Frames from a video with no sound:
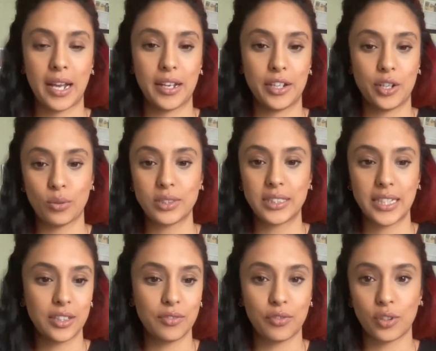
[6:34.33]
I, you know,
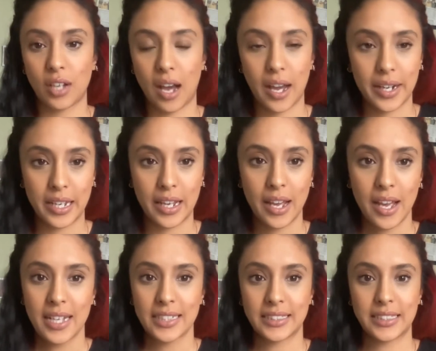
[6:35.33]
seeing the phulkari,
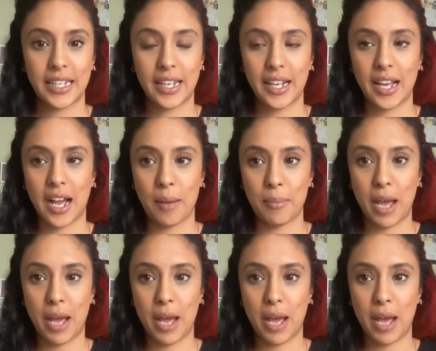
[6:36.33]
seeing um,